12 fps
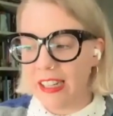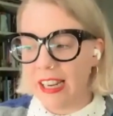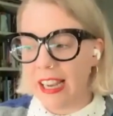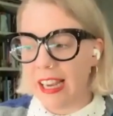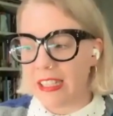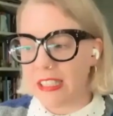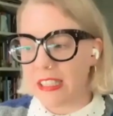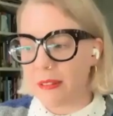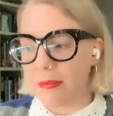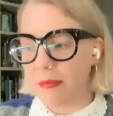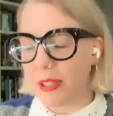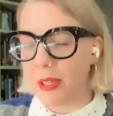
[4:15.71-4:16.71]
And,
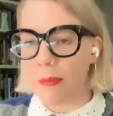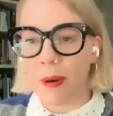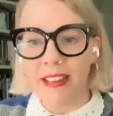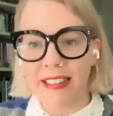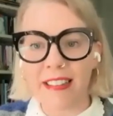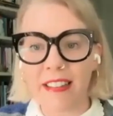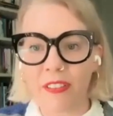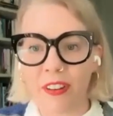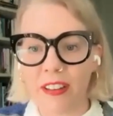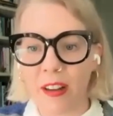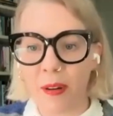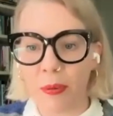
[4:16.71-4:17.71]
my sister, for
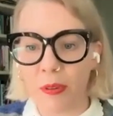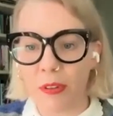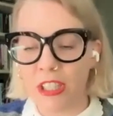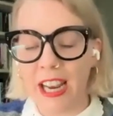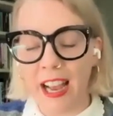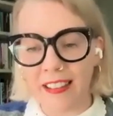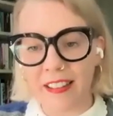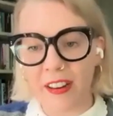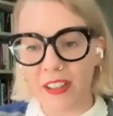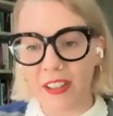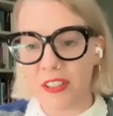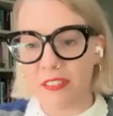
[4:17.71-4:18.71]
example, she has a
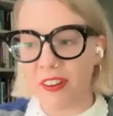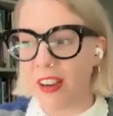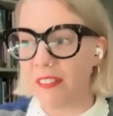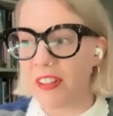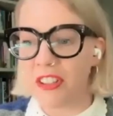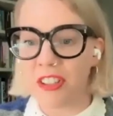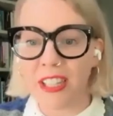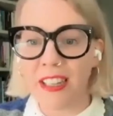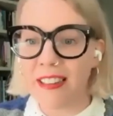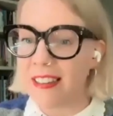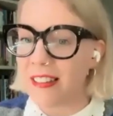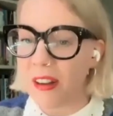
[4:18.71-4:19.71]
9 to 5 and she
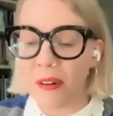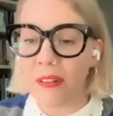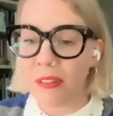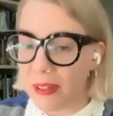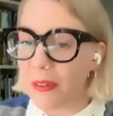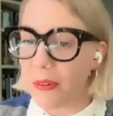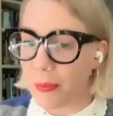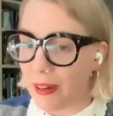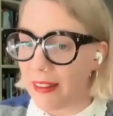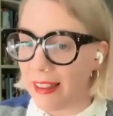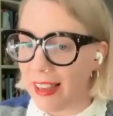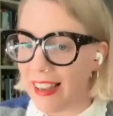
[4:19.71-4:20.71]
is so thrilled
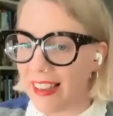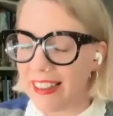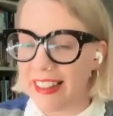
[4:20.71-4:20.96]
by that.